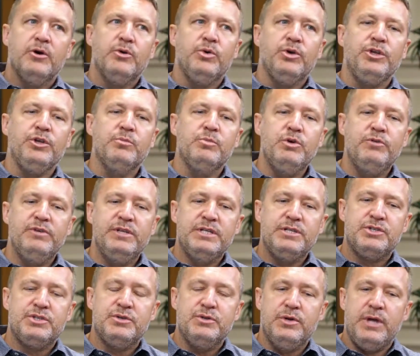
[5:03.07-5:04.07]
You move it
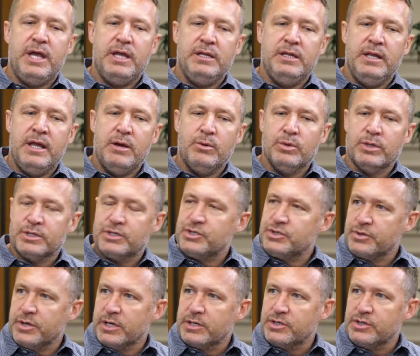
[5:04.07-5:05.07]
into a network
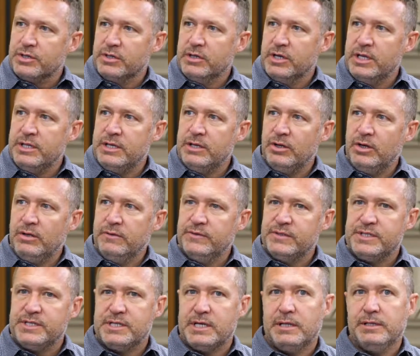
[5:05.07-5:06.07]
structure, and then all of
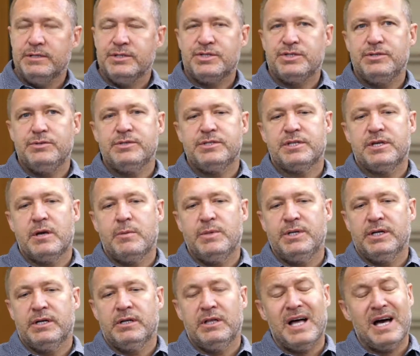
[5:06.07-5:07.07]
a sudden students come
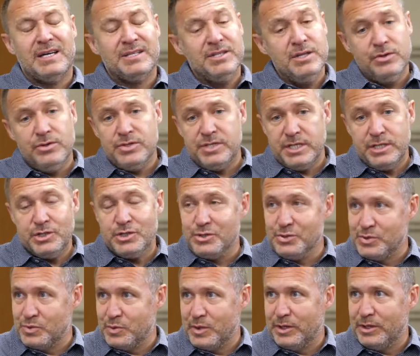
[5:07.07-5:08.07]
into class. Now there's
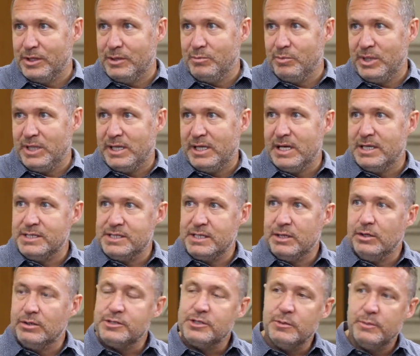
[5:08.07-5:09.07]
issues with it because
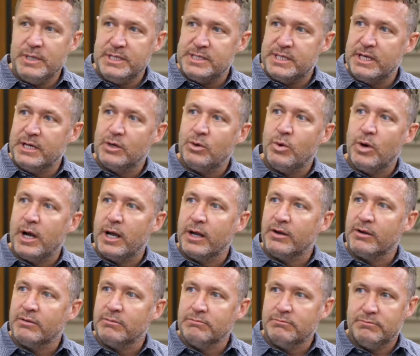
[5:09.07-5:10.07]
it also means they
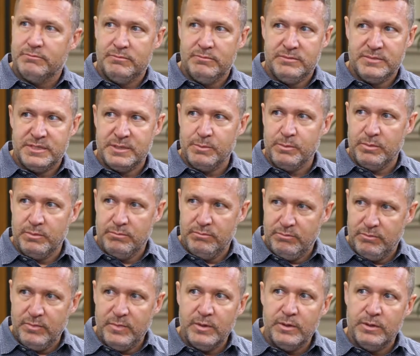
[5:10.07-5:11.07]
acquire some
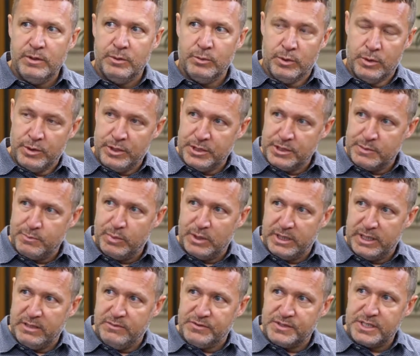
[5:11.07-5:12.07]
erroneous
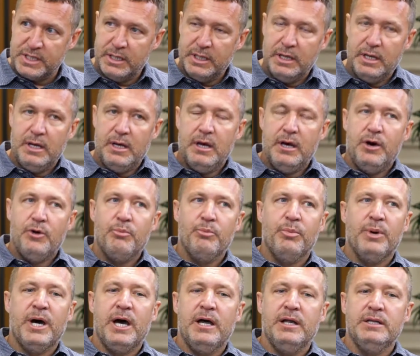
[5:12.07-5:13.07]
beliefs.
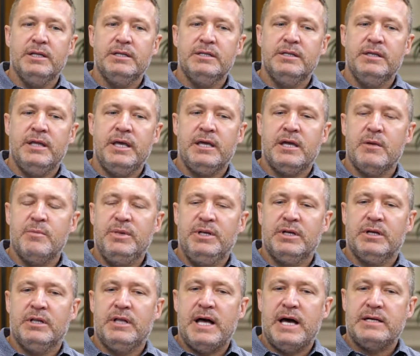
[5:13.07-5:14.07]
But they come
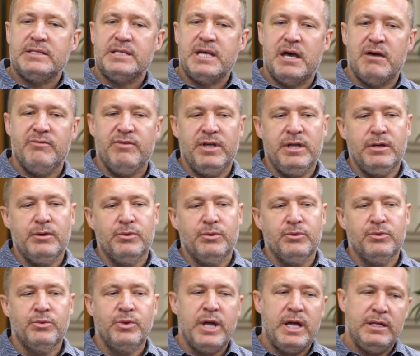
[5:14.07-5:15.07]
into class having
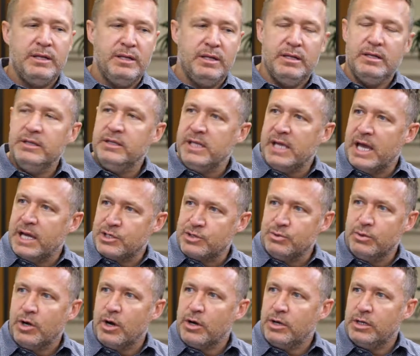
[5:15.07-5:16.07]
read the
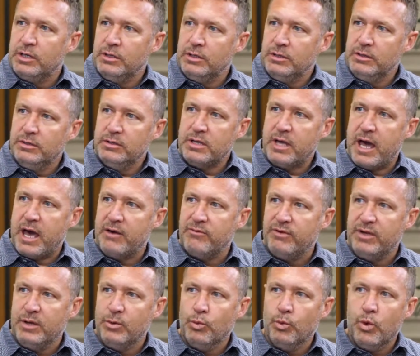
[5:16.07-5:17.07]
actual article,
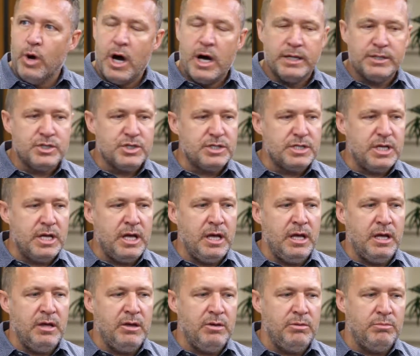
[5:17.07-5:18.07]
having watched
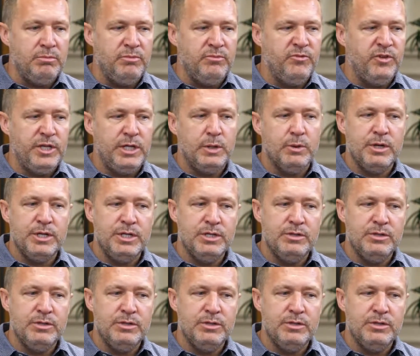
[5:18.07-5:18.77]
a video on